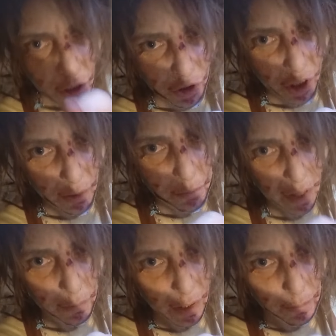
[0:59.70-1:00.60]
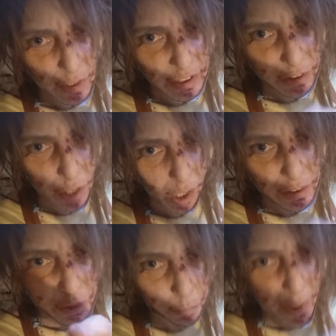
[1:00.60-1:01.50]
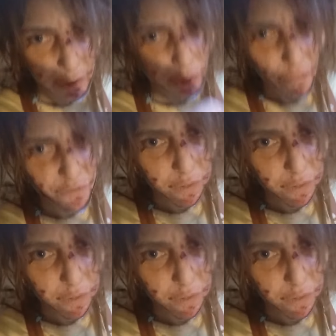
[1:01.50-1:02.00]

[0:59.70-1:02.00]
You couldn't pay me a million dollars to beg you to